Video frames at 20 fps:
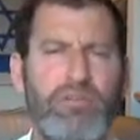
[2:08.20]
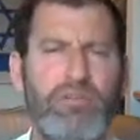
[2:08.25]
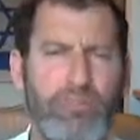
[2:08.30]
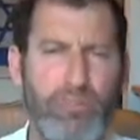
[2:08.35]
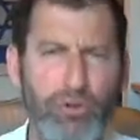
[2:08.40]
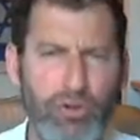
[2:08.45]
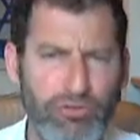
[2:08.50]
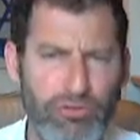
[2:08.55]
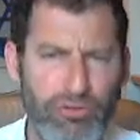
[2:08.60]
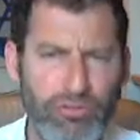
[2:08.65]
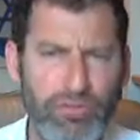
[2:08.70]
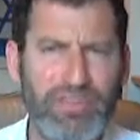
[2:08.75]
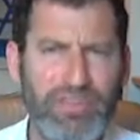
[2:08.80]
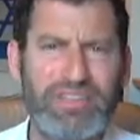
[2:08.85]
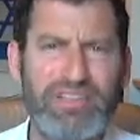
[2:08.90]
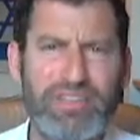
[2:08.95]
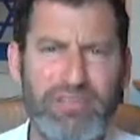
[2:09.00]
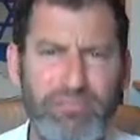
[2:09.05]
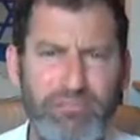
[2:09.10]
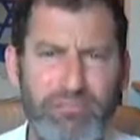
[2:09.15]
and Purim,
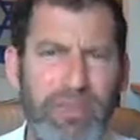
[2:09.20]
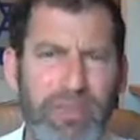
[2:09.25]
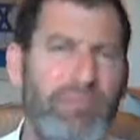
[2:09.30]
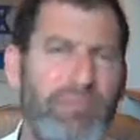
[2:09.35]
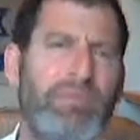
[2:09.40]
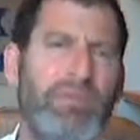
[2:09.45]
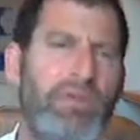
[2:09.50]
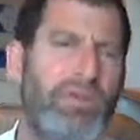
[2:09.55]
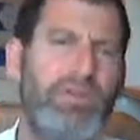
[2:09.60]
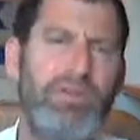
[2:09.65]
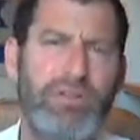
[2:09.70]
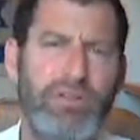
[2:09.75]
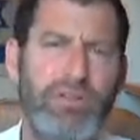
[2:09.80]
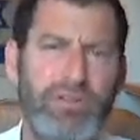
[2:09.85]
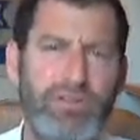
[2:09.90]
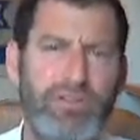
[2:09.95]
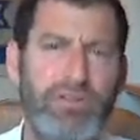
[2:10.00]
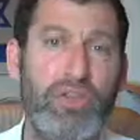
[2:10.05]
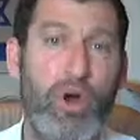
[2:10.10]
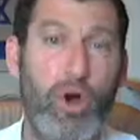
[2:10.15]
there's a
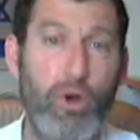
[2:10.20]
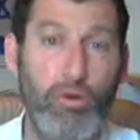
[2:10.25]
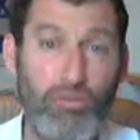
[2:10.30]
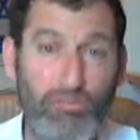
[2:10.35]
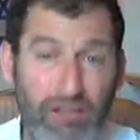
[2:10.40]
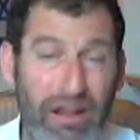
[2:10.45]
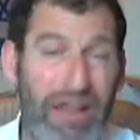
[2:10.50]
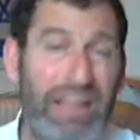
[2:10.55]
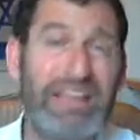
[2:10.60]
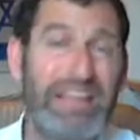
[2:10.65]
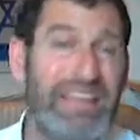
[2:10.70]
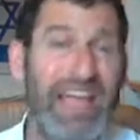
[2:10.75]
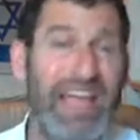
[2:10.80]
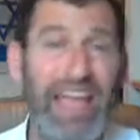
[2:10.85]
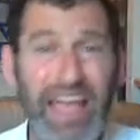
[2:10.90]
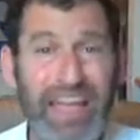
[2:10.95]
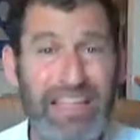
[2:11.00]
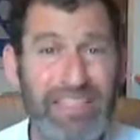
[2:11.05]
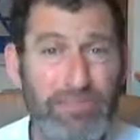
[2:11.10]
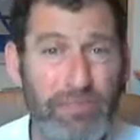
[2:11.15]
biblical, the Oraita
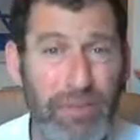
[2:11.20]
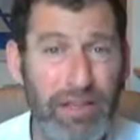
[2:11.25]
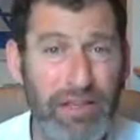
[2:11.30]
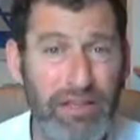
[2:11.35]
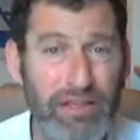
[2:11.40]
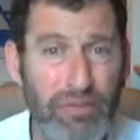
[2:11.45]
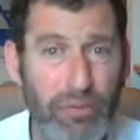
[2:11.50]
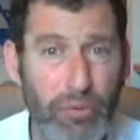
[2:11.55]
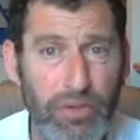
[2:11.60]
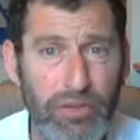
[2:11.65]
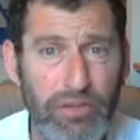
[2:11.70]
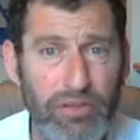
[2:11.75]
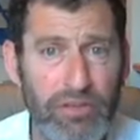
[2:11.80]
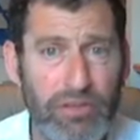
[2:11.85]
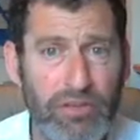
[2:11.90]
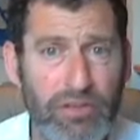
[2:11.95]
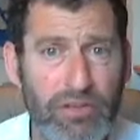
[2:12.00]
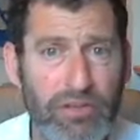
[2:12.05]
aspect to it.